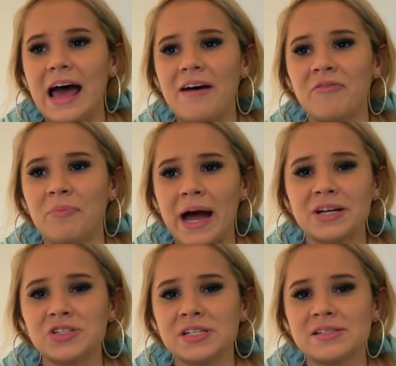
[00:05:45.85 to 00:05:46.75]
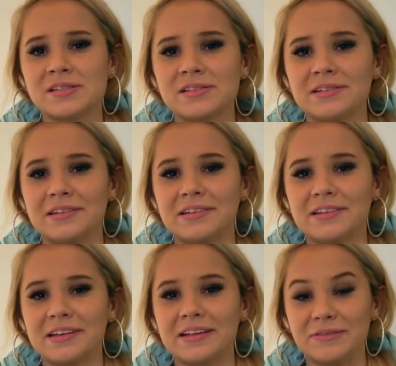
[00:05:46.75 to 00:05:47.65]
have badges,
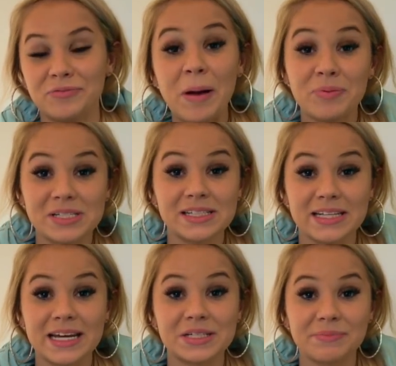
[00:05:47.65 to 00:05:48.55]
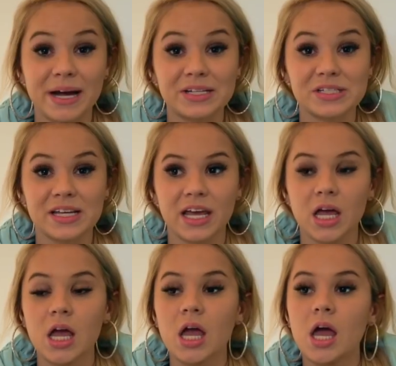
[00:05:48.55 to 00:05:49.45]
representation badges,
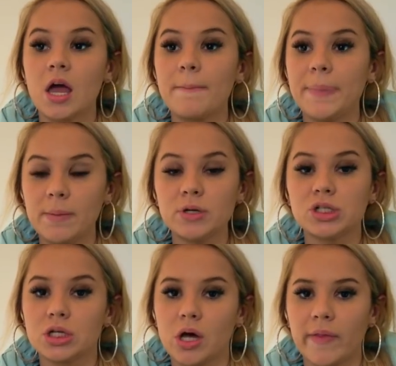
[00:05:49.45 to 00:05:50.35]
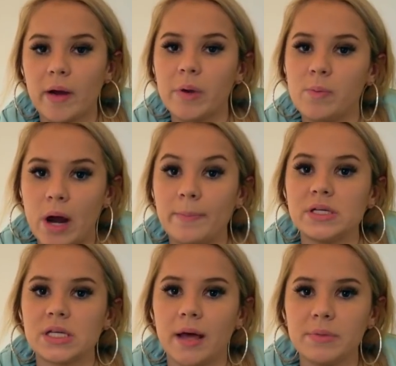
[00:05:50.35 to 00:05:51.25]
like people should know that we
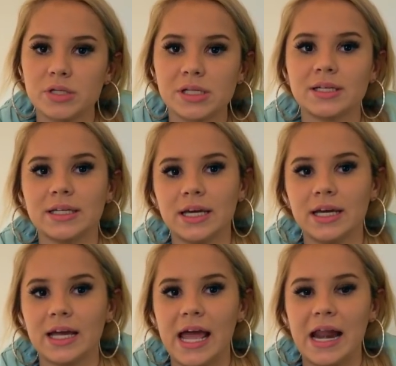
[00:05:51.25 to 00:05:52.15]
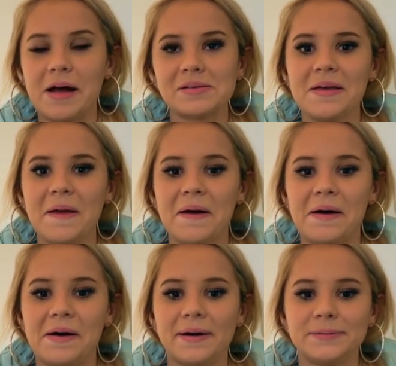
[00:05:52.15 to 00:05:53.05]
represent musically. And I was,
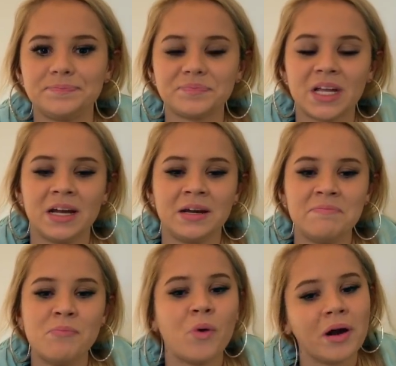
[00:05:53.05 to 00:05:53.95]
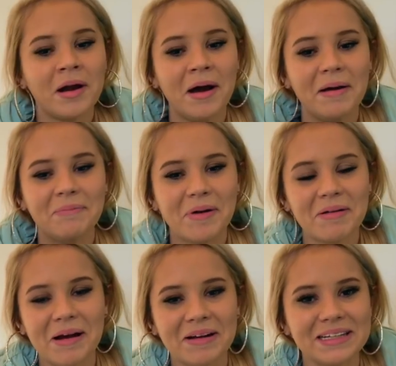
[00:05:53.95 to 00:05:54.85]
and more
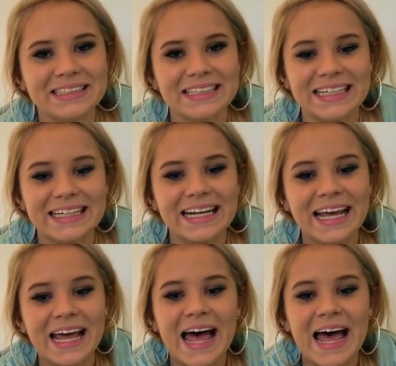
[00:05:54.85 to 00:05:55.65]
about Kristen,